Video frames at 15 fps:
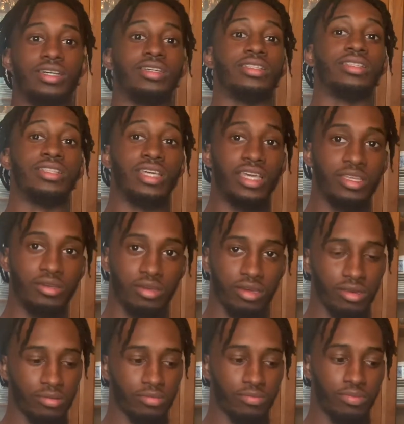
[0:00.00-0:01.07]
then you
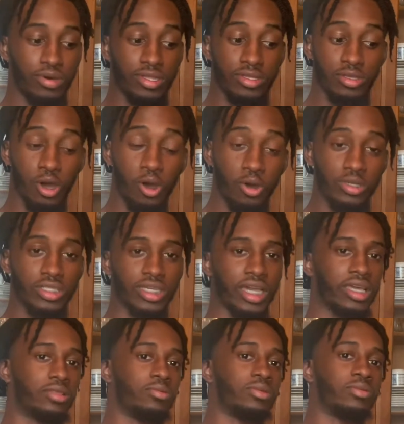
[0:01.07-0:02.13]
can put those
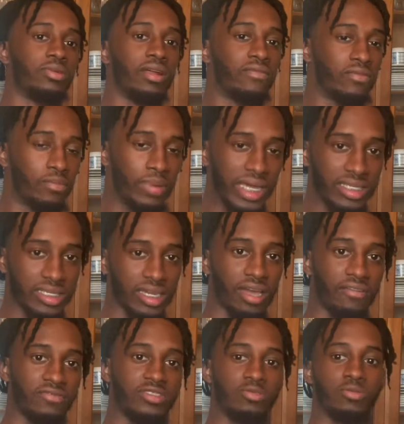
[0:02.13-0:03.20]
together with whatever basic
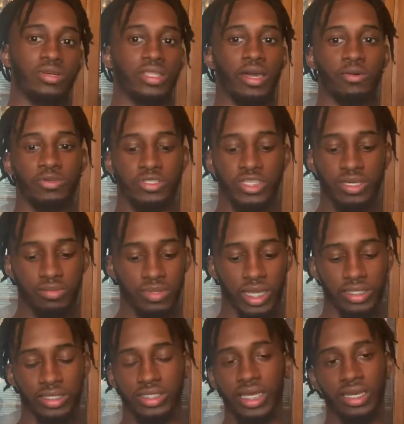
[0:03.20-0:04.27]
outfit you want that were cheap,
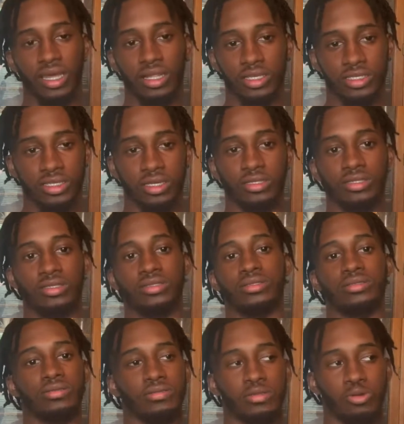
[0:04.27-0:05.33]
like the $10 shirts
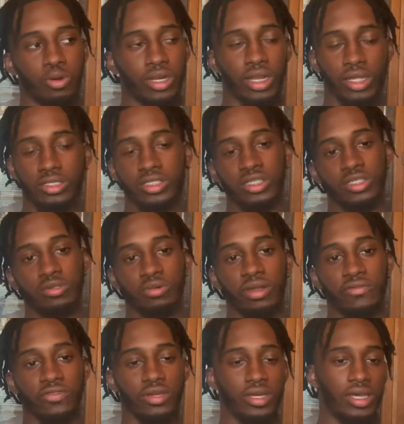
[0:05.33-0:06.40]
and $20 jeans or
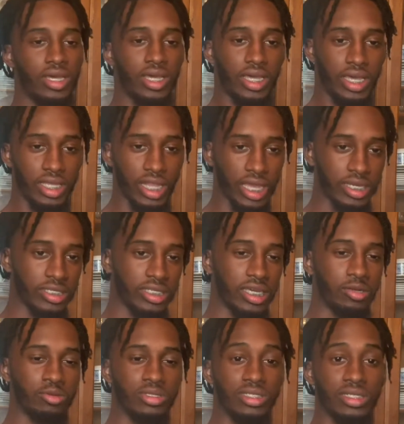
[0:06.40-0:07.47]
whatever. And like I said,
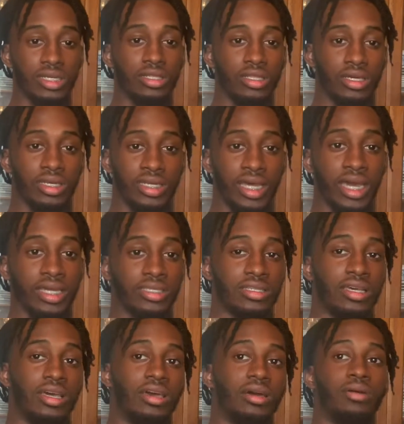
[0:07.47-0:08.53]
it will still look
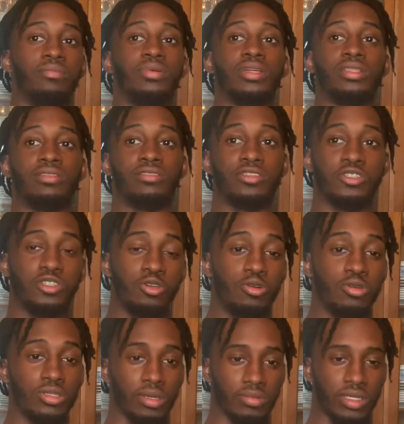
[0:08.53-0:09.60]
nice. But the
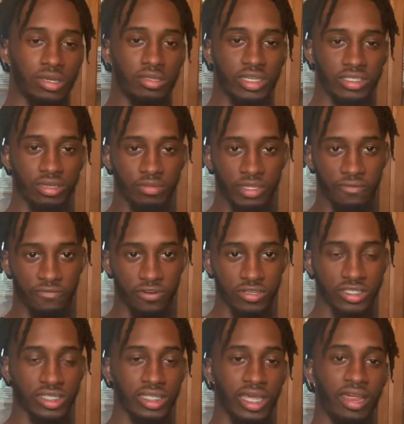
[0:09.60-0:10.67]
shoes, I'm telling you, that's gonna be the
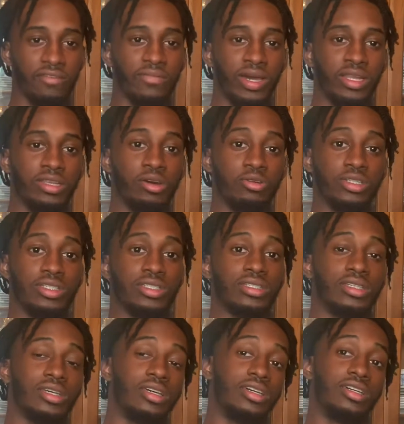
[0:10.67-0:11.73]
first thing that everybody
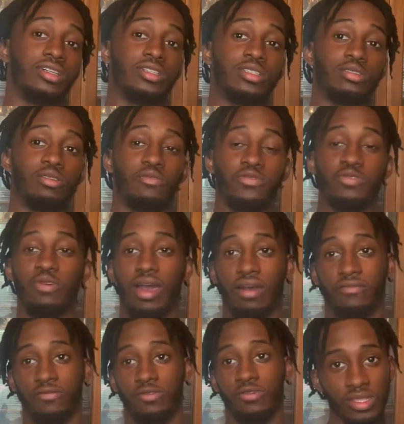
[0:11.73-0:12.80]
notices. So if you
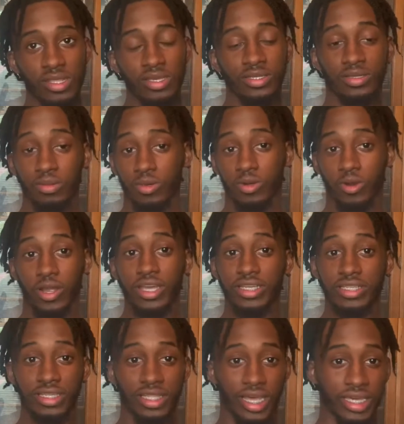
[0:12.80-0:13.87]
have on some
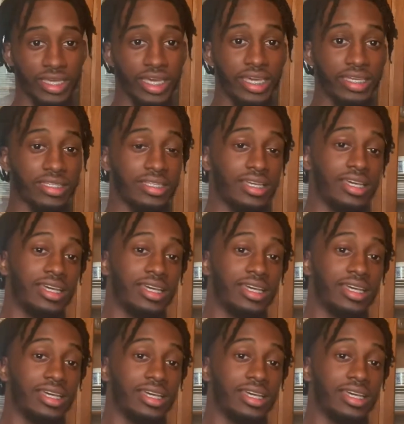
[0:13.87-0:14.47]
crazy like kicks